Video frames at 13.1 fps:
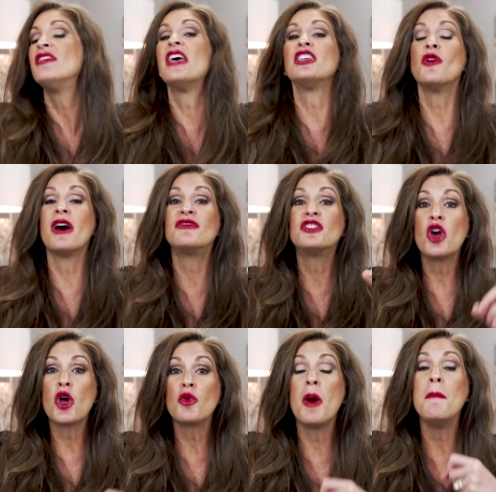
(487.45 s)
that you have to
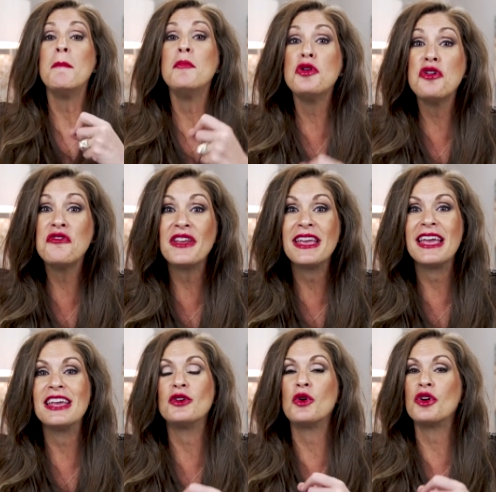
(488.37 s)
go to a movie
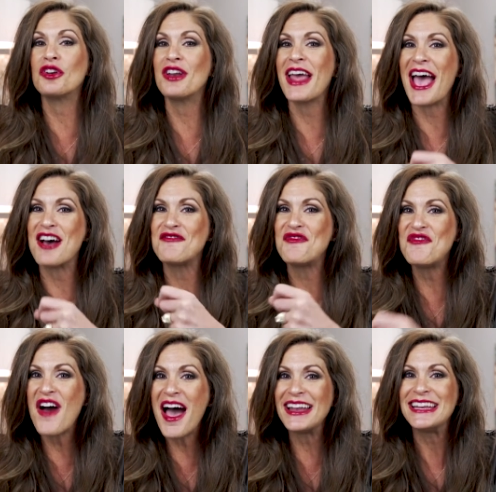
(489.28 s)
in order to have
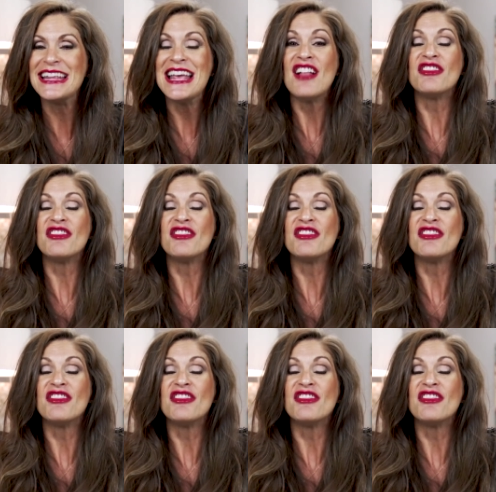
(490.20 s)
fun,